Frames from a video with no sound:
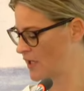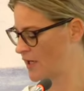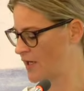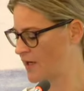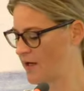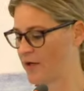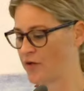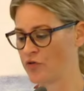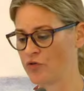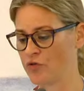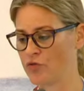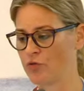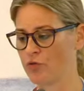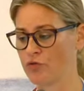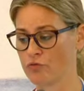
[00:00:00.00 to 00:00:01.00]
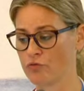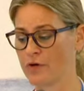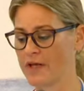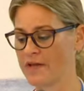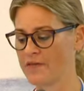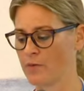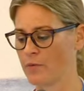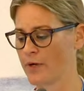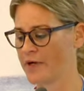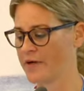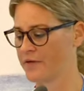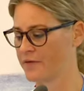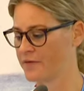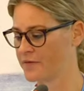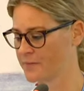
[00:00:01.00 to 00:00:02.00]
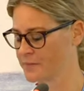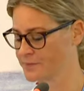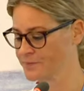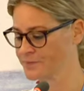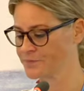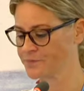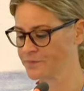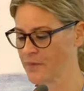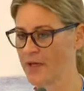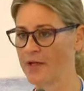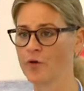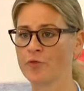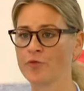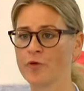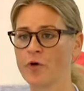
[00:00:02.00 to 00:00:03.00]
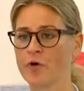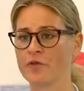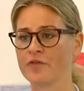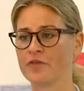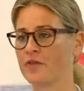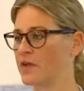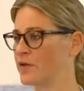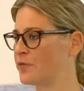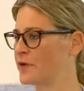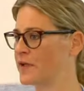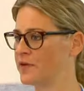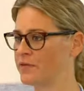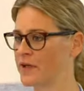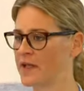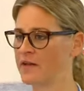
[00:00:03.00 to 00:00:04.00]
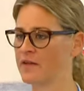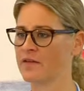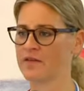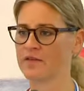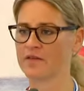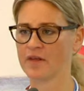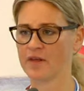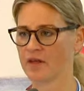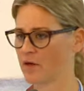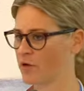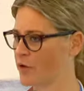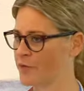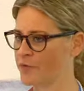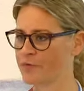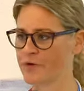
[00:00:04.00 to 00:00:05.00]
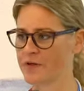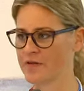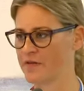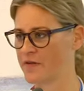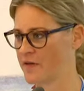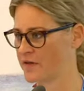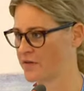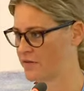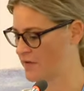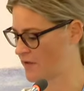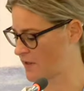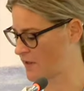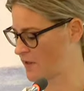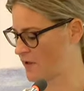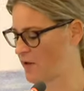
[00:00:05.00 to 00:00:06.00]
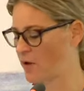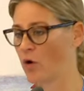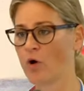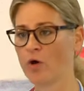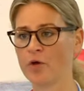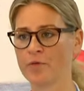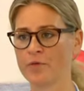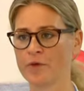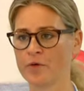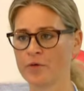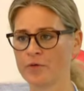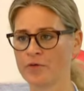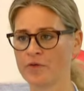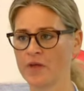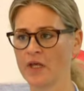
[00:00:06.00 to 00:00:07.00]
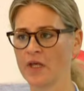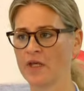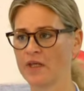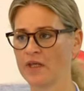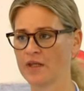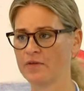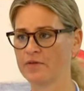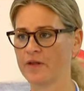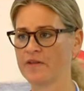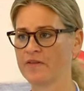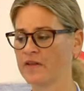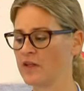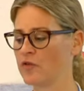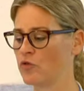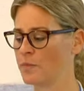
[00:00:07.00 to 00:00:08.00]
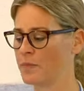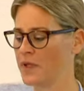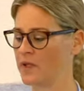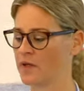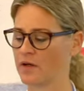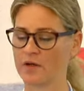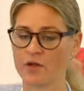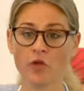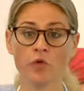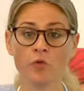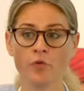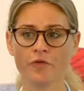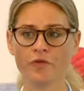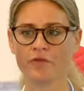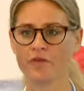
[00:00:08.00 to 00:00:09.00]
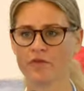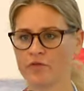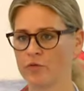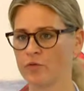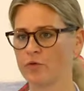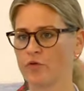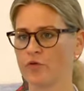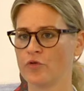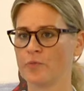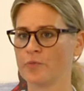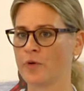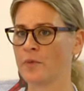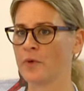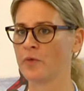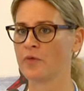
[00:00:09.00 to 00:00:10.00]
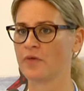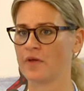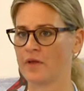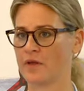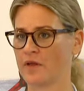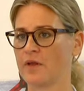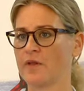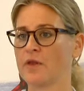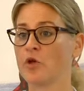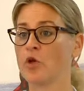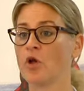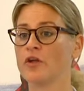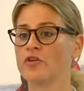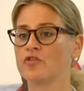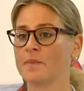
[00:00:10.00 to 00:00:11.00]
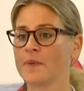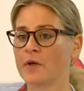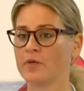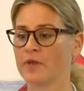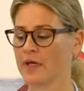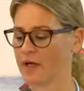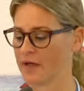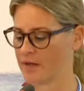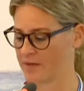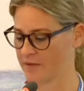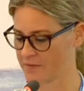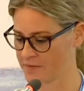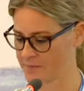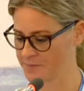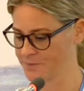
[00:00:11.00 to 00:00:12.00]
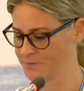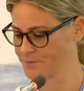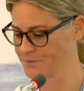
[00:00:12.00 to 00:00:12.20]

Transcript: to raise awareness. And of course, different events, conferences, all of those events need to be used to promote the knowledge about the guidelines.